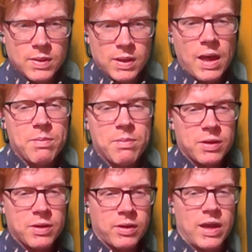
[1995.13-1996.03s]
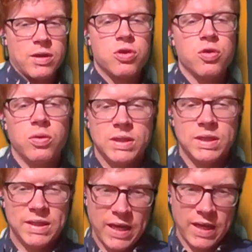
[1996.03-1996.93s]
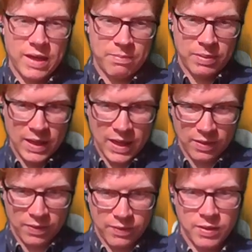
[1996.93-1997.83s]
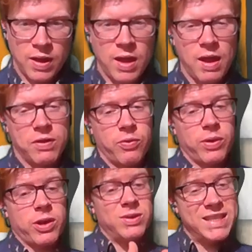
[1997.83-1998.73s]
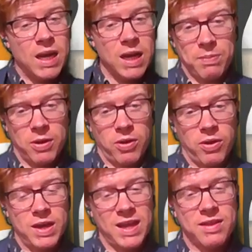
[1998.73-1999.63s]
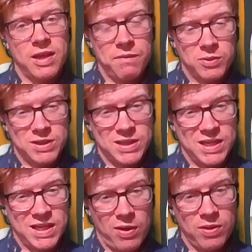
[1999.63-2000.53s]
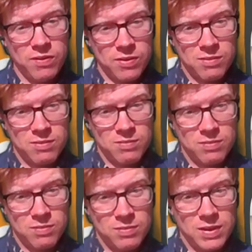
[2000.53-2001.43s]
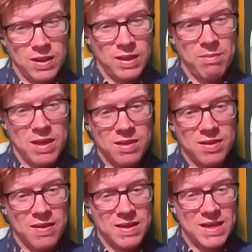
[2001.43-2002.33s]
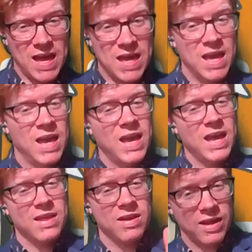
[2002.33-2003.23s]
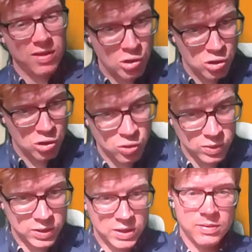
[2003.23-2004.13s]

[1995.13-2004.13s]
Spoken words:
absolutely right. Short day plants. If the critical dark period exceeds 14 hours, then that means that the day is nice and short,